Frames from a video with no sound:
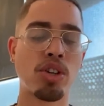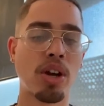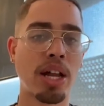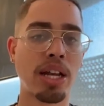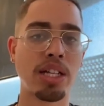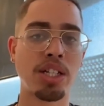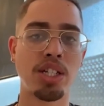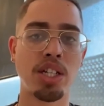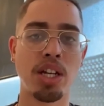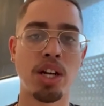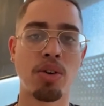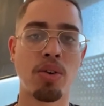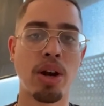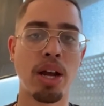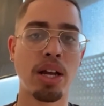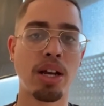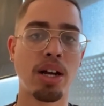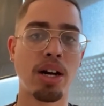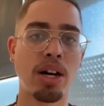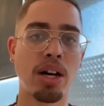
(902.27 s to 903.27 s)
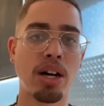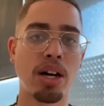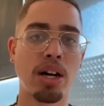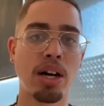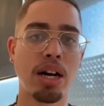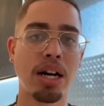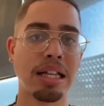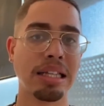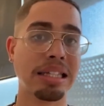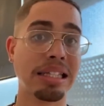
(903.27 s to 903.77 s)
trying to generate
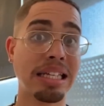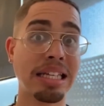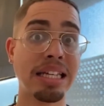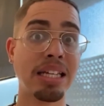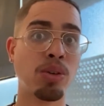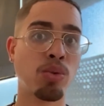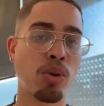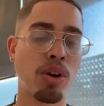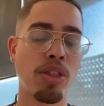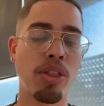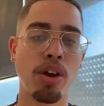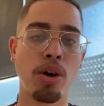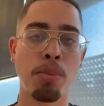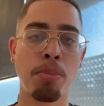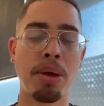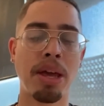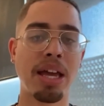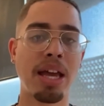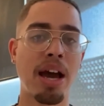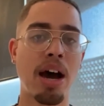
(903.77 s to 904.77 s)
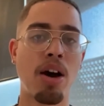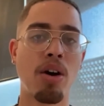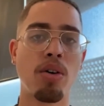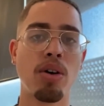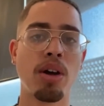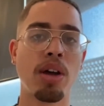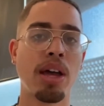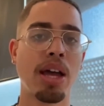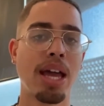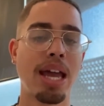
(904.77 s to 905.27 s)
a lead where they'll pay
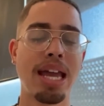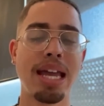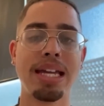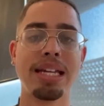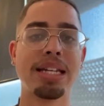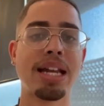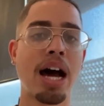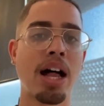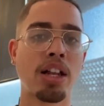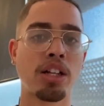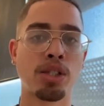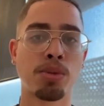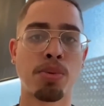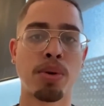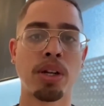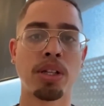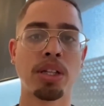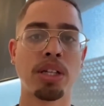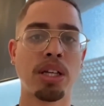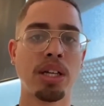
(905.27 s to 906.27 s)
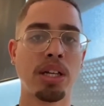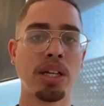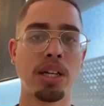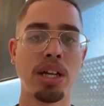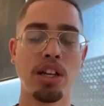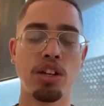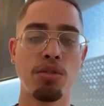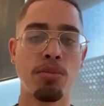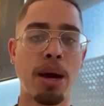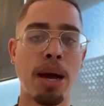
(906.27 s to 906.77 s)
out $8 per
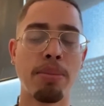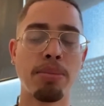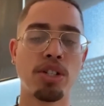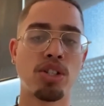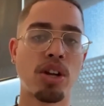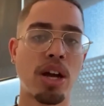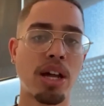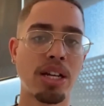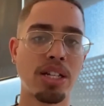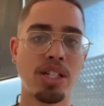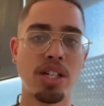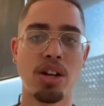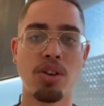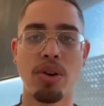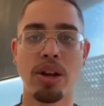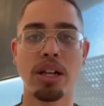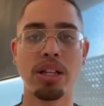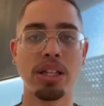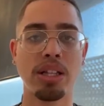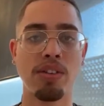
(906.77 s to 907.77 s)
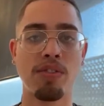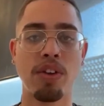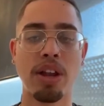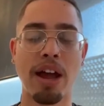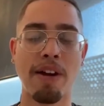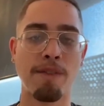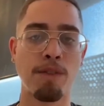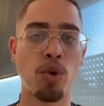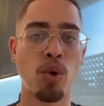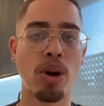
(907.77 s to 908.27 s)
lead, and you might be trying to generate a lead for
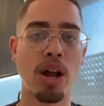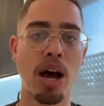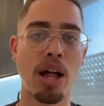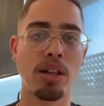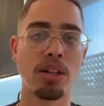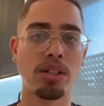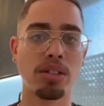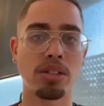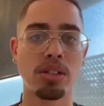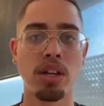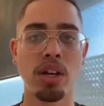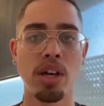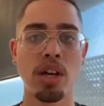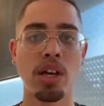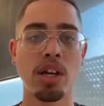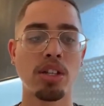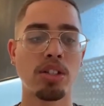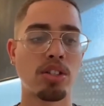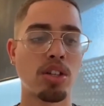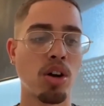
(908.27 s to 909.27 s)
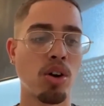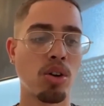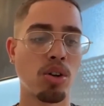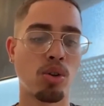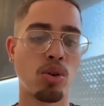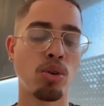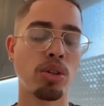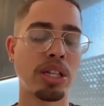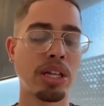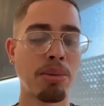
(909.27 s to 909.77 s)
like $4. So the
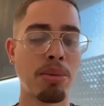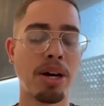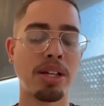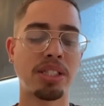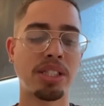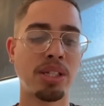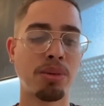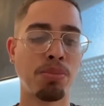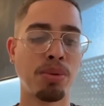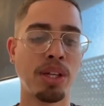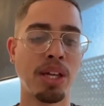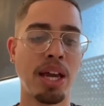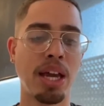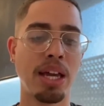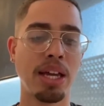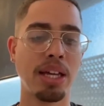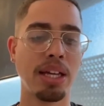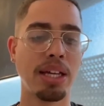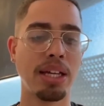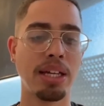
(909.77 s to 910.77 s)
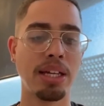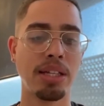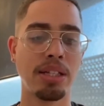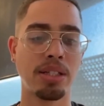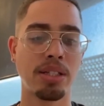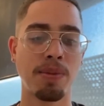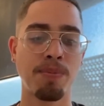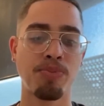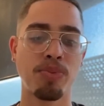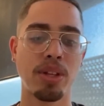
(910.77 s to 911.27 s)
cool thing about CPA
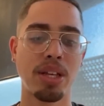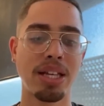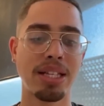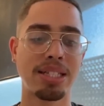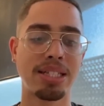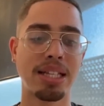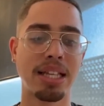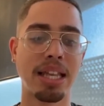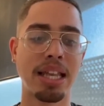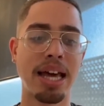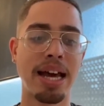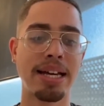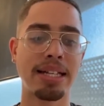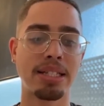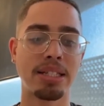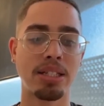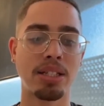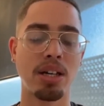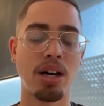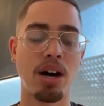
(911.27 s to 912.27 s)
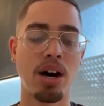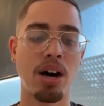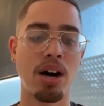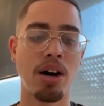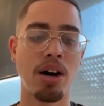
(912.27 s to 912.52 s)
is it's less,